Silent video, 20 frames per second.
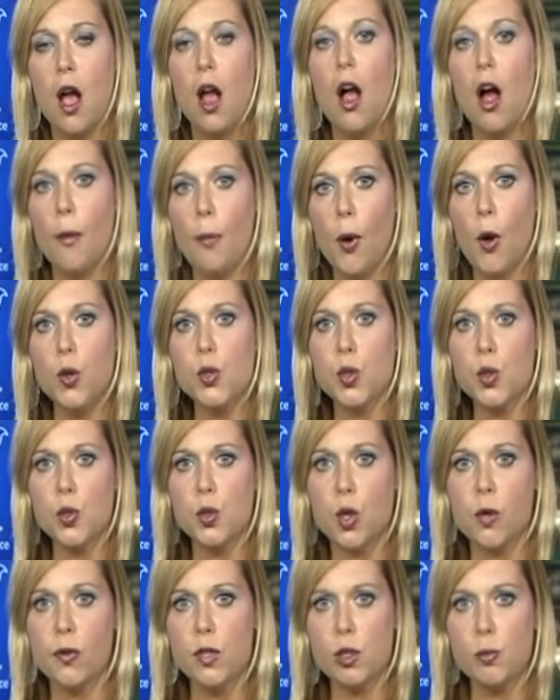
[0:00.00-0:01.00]
A Postal
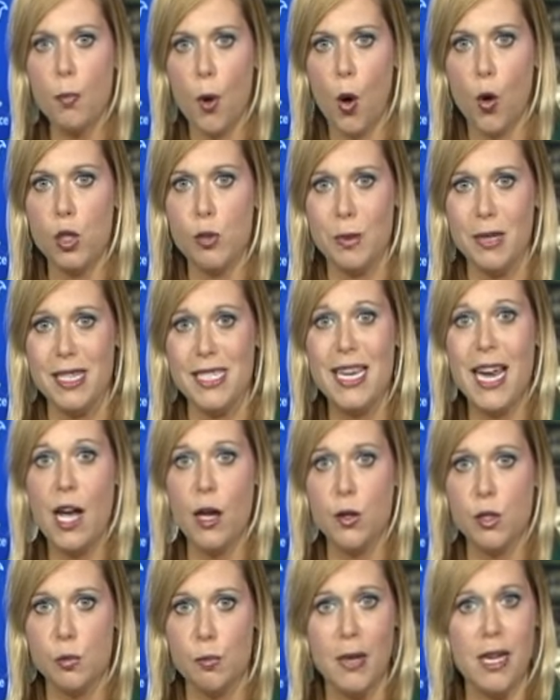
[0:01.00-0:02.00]
Service spokesman
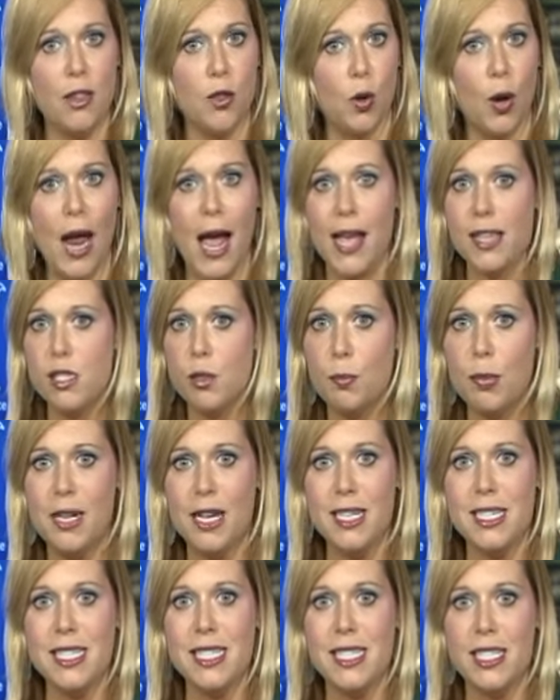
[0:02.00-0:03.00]
tells me there hasn't been a
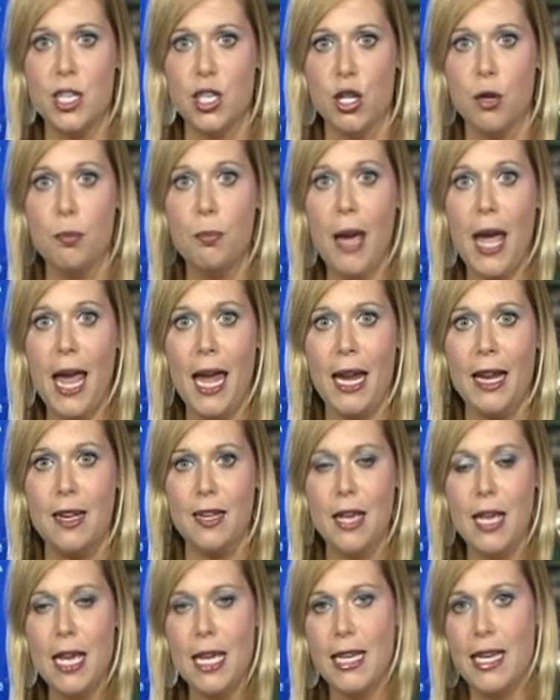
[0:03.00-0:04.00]
decision made.
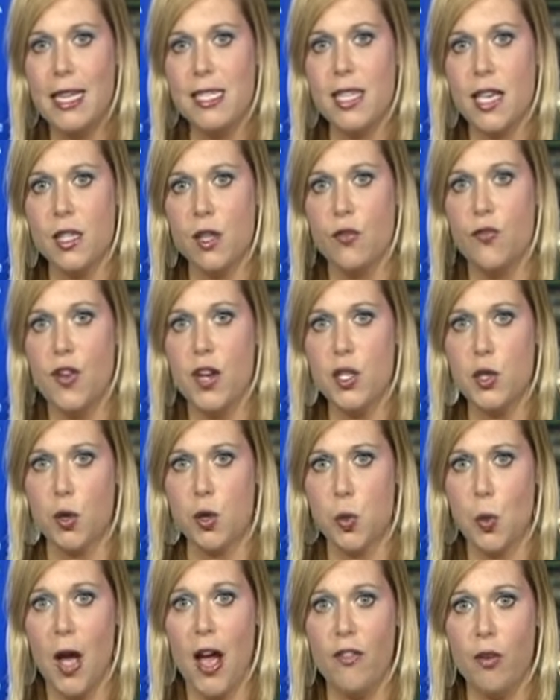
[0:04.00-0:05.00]
He says officials
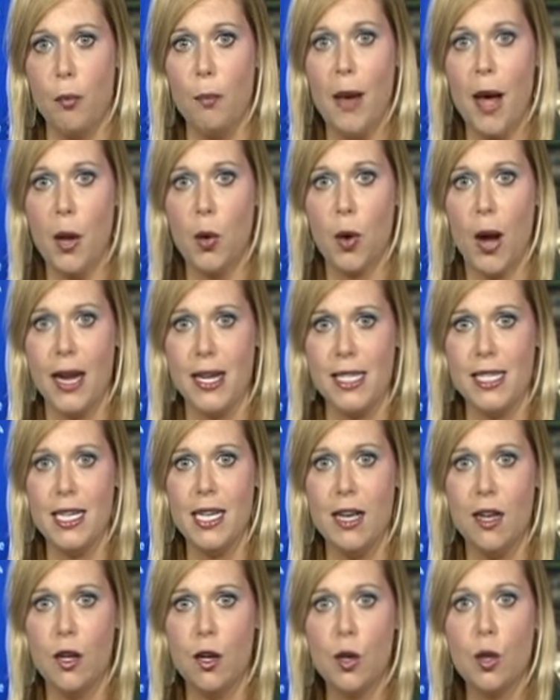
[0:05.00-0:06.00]
will have a better
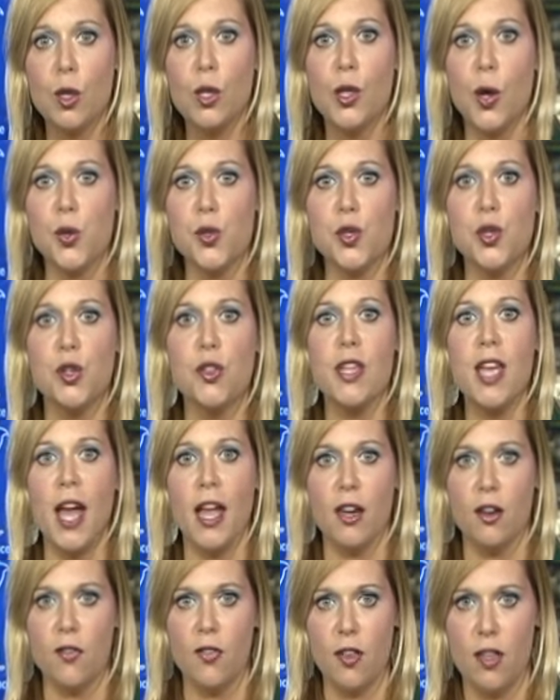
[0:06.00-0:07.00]
idea closer to the
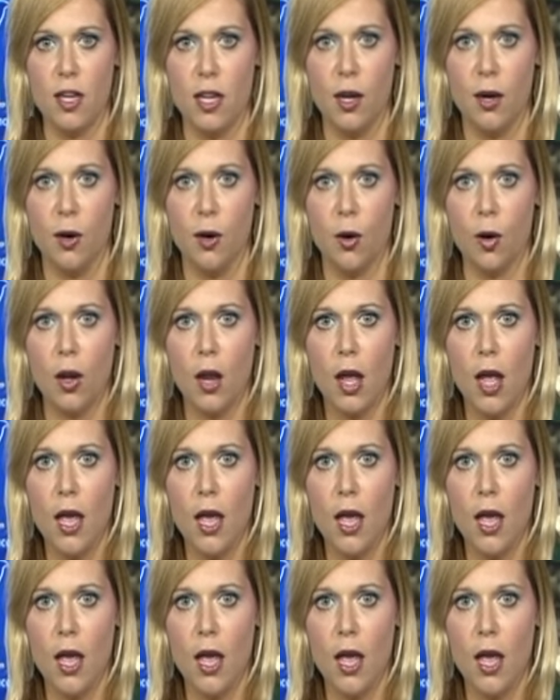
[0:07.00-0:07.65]
end of the year.